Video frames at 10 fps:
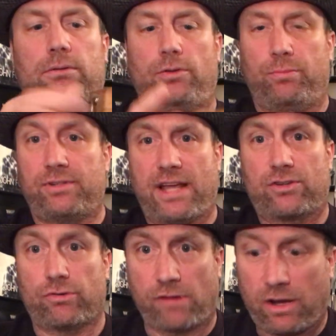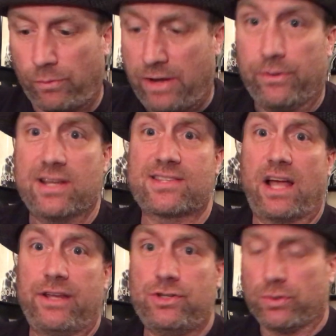to protect your record weight when it's
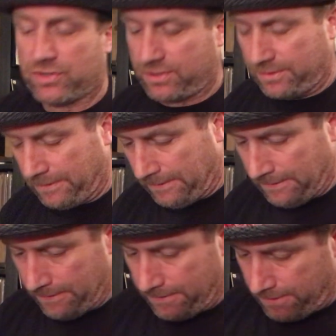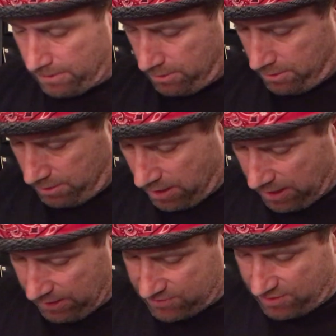not in use.
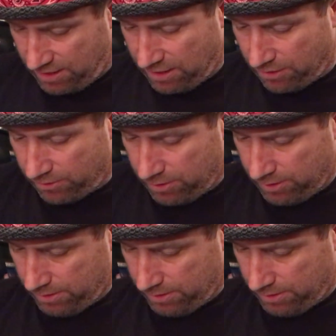Let's see here.